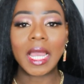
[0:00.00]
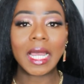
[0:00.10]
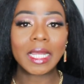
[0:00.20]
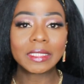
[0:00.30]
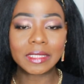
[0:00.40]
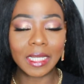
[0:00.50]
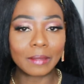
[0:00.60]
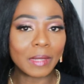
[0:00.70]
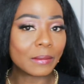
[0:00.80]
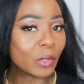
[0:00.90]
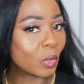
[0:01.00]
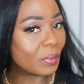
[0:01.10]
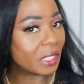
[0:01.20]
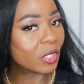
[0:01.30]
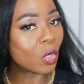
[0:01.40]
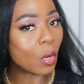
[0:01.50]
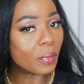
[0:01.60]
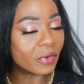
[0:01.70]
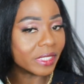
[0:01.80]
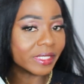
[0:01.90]
And um, I'm going to be
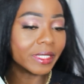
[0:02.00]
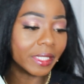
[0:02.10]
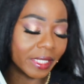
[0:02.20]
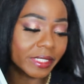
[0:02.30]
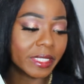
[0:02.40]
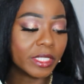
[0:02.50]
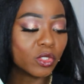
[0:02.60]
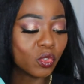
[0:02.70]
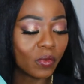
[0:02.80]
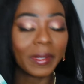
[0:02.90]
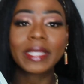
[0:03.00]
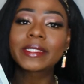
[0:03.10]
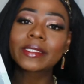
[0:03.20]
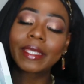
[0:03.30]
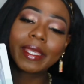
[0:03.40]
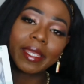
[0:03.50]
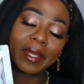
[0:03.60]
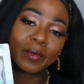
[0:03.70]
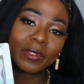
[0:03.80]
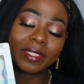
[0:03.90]
incorporating this into my
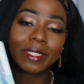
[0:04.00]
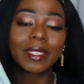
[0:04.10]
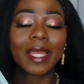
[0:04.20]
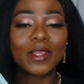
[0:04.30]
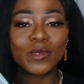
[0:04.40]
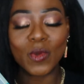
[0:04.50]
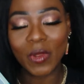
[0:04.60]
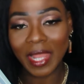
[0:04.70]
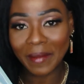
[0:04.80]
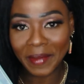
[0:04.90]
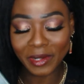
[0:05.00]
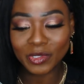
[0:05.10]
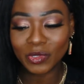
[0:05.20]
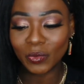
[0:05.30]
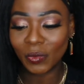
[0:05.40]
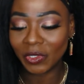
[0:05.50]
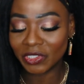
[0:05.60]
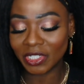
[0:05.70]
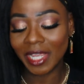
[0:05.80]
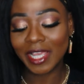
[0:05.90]
skincare routine that you all are about to
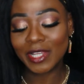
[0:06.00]
watch.